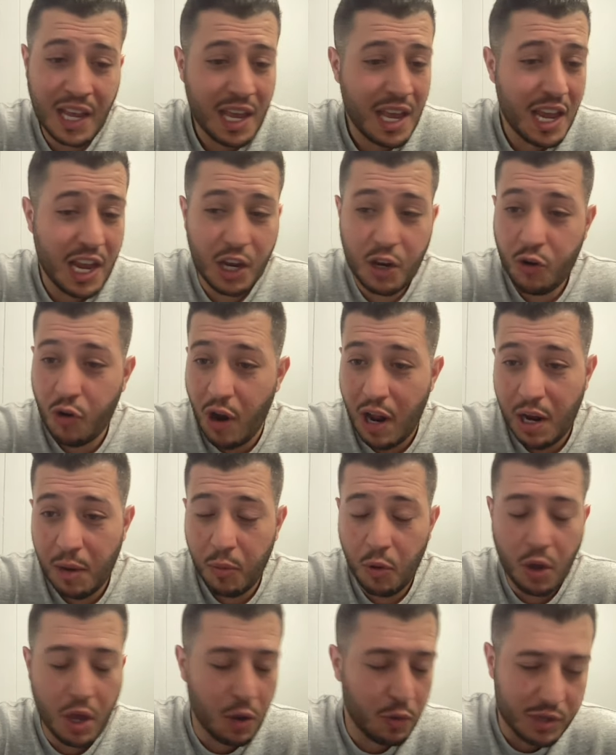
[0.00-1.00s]

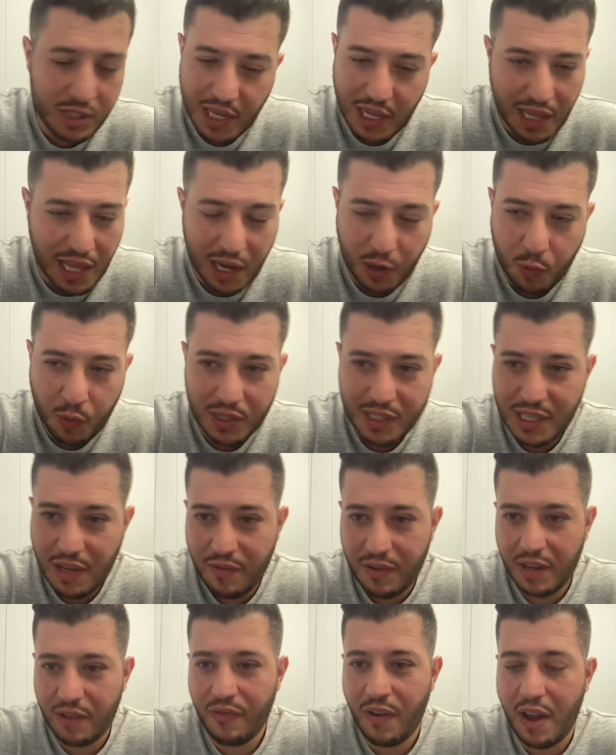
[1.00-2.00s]
Incredible. It was at like
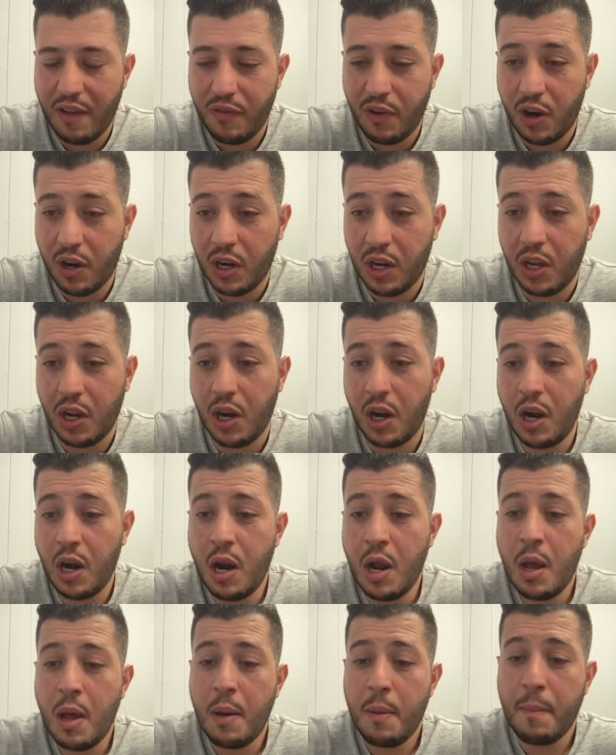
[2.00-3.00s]
175 earlier,
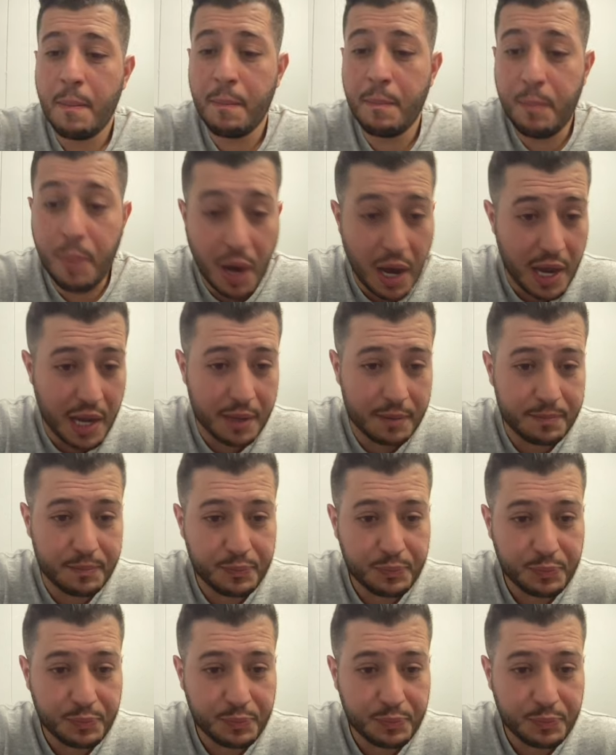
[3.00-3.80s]
but